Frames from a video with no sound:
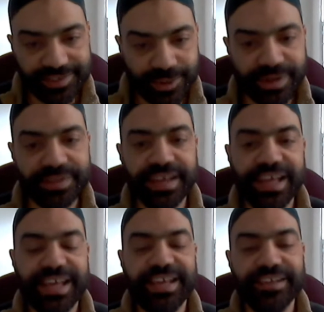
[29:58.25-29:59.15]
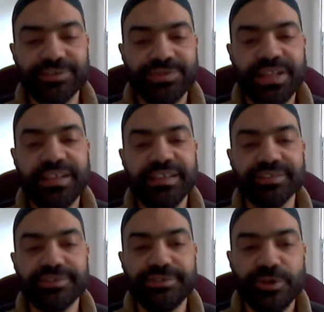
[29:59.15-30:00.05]
talk is really,
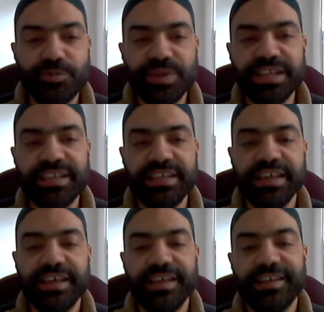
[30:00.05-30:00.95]
there's so many